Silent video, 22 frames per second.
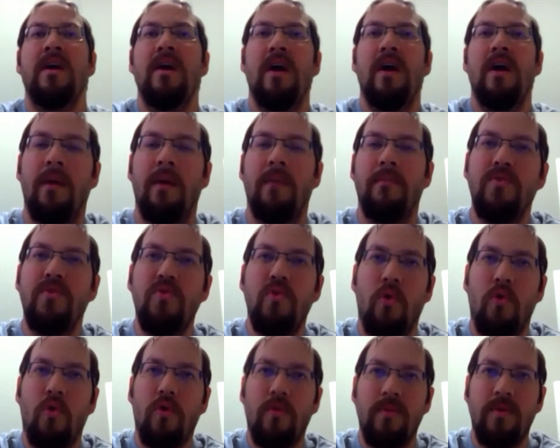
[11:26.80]

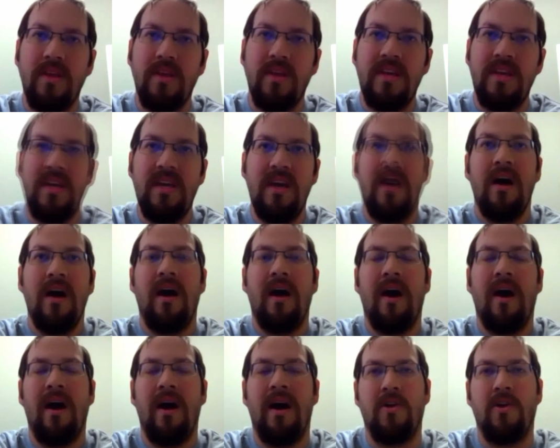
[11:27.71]
Normally on
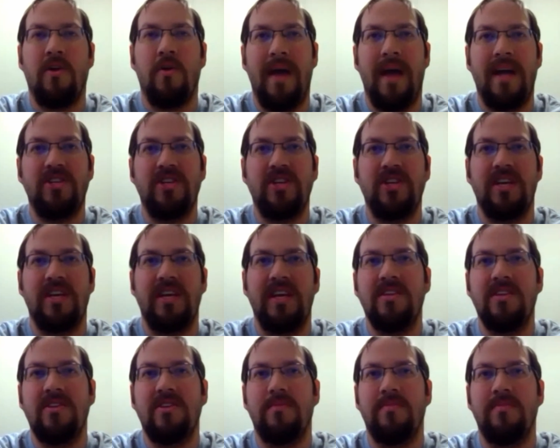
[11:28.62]
our Magic Kingdom
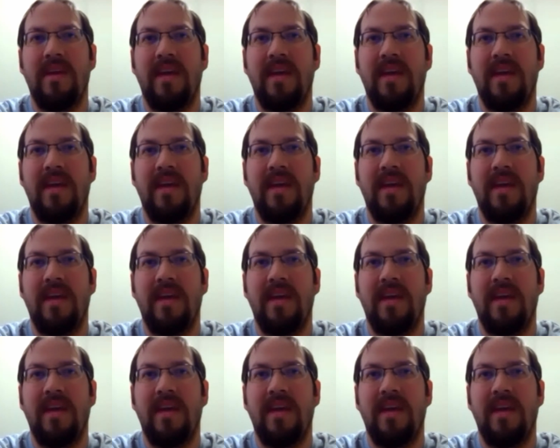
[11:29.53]
days,